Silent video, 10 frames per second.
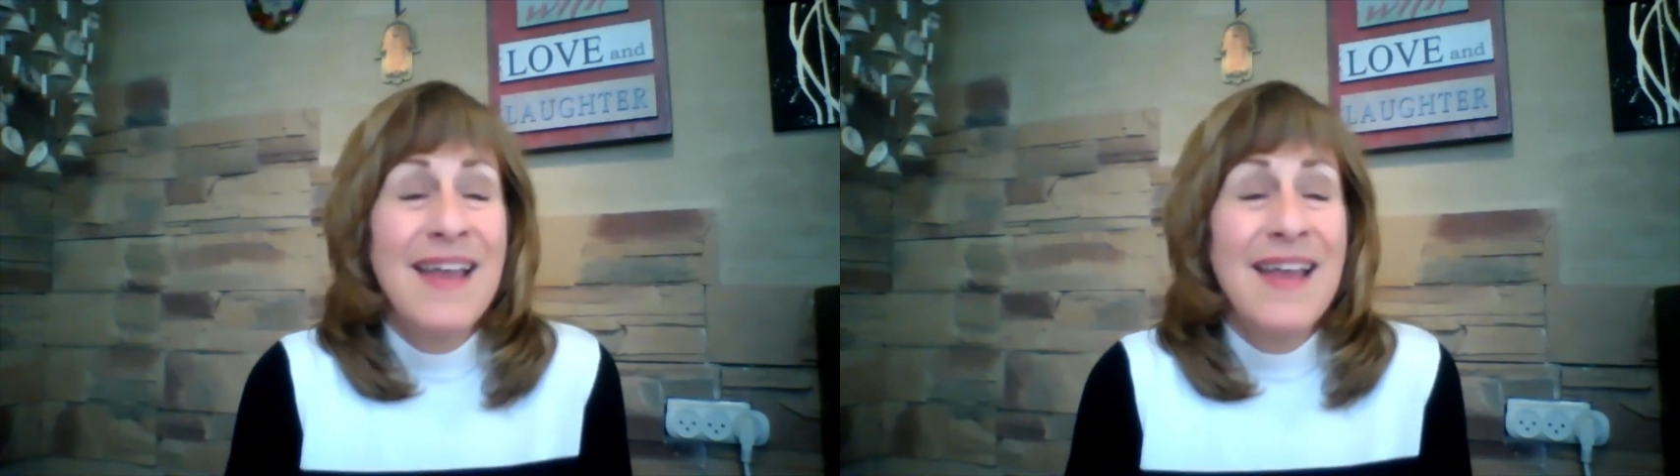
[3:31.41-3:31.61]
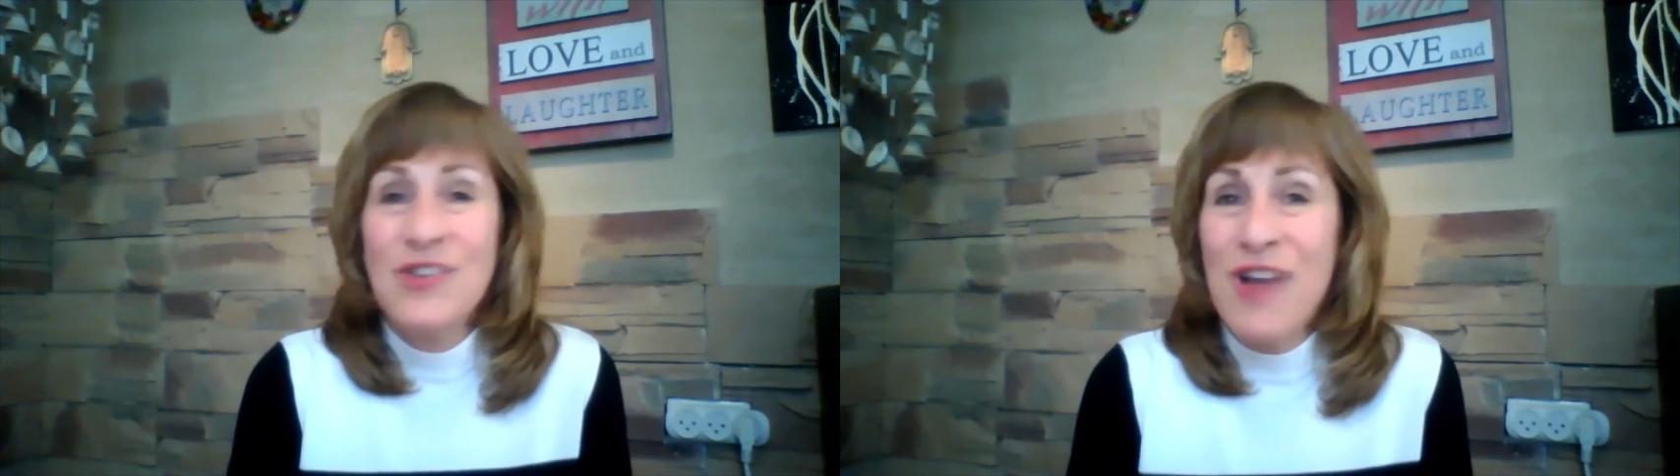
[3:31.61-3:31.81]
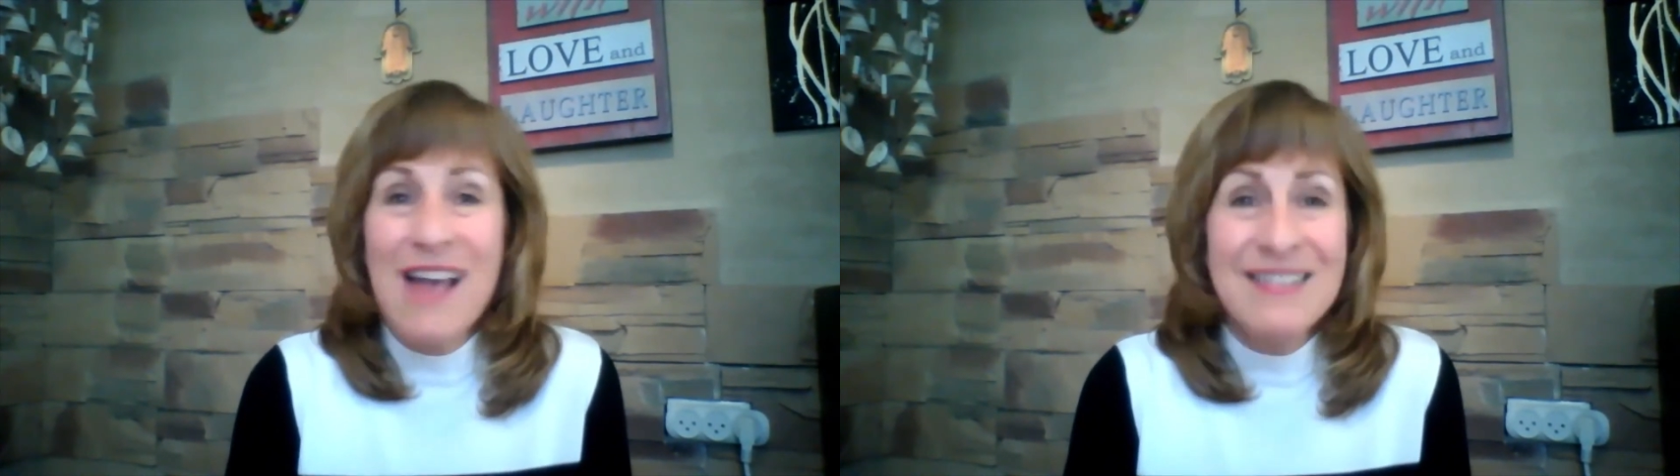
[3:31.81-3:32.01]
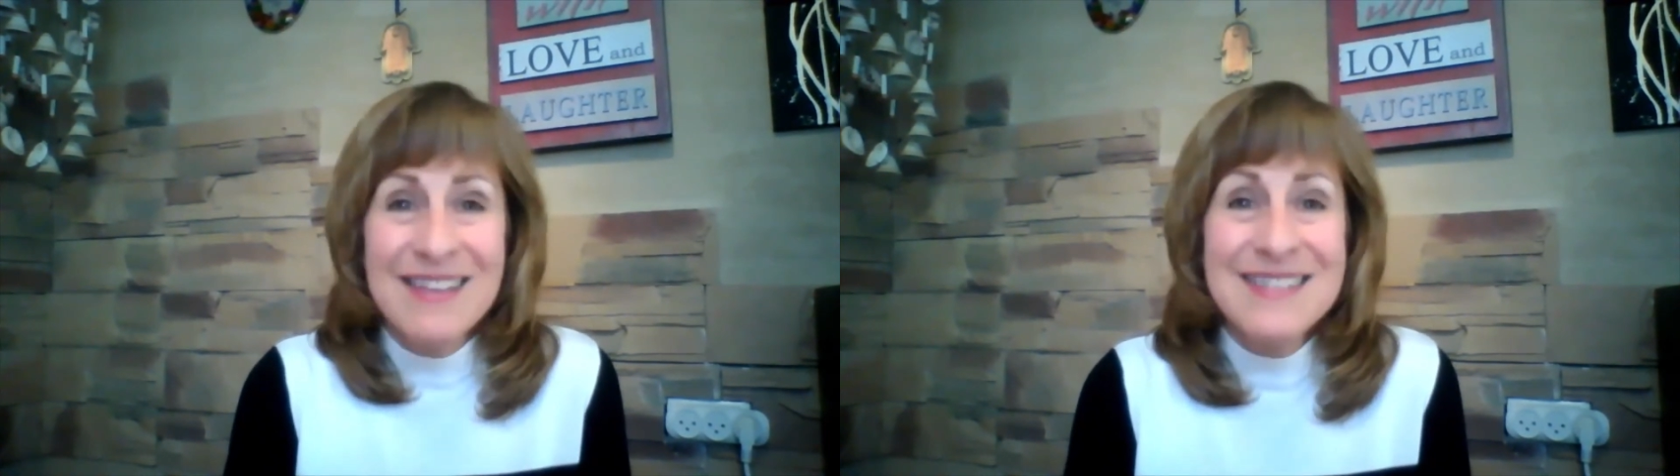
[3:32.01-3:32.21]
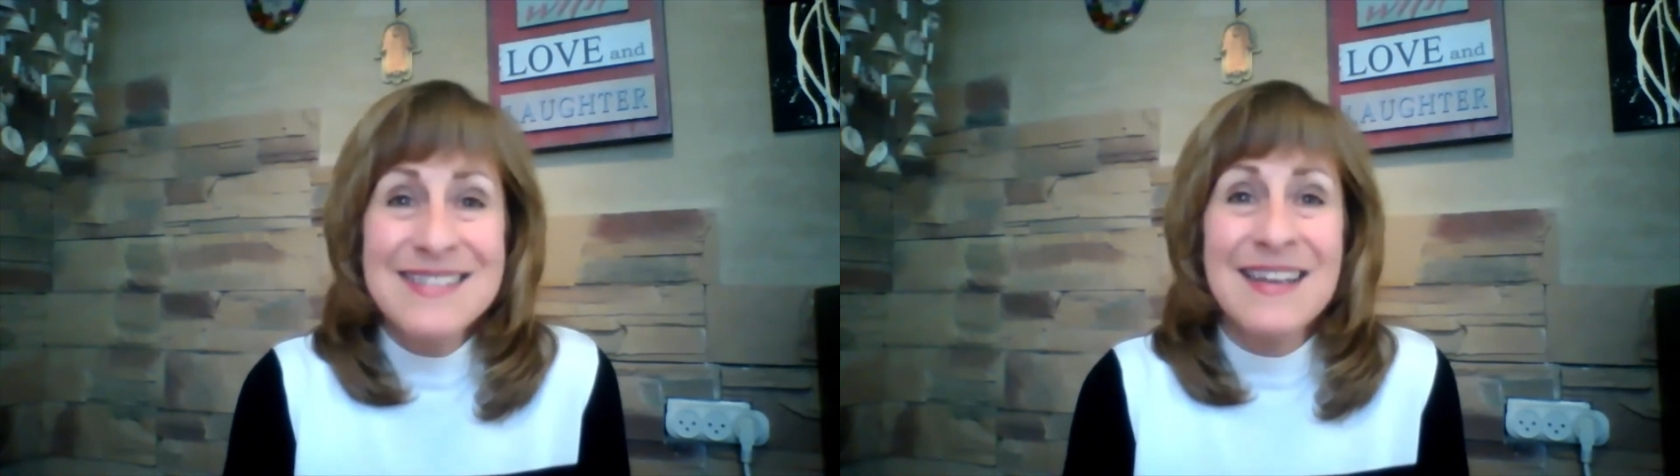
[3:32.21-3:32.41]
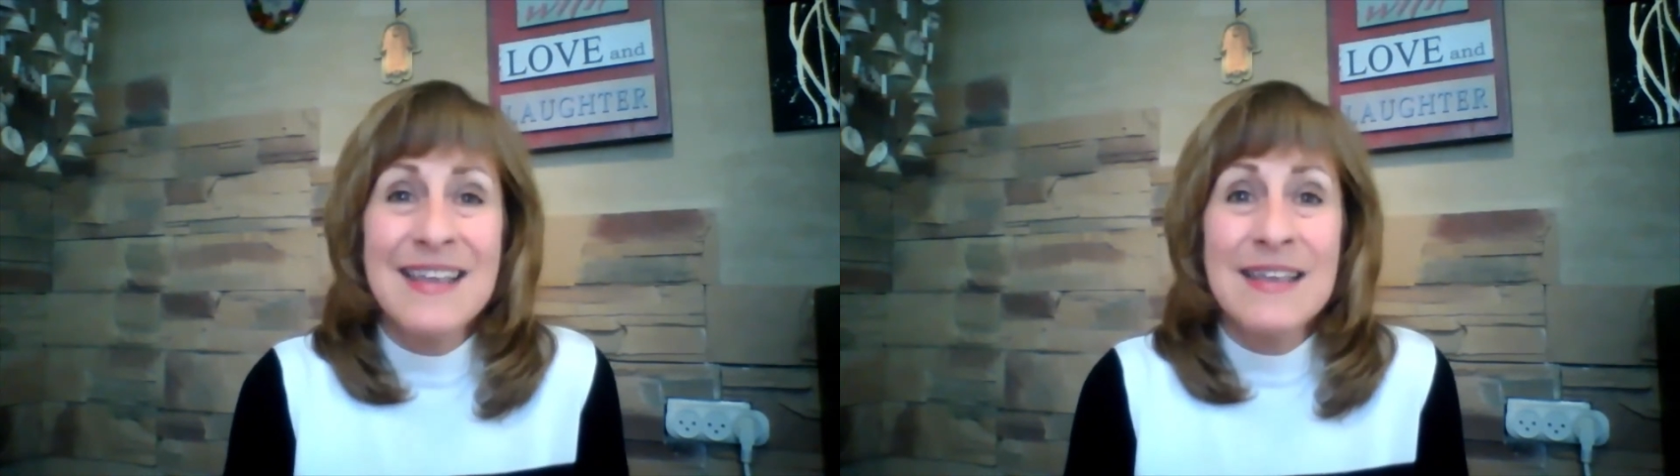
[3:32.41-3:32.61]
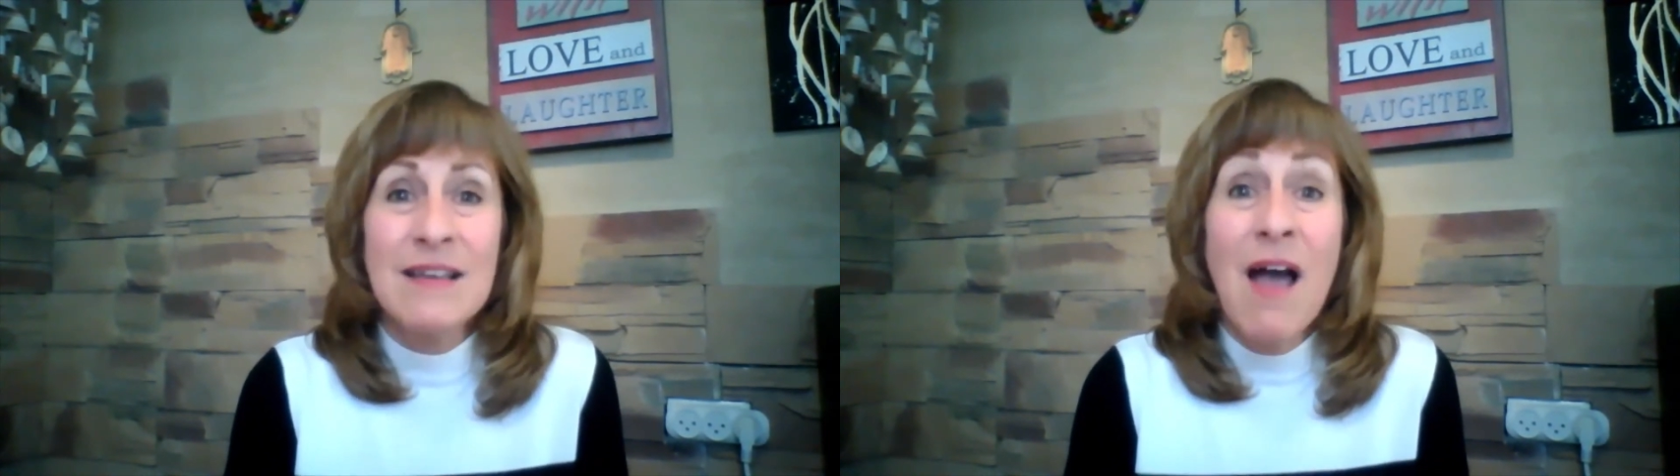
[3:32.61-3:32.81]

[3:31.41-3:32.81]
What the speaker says: and you're not listening.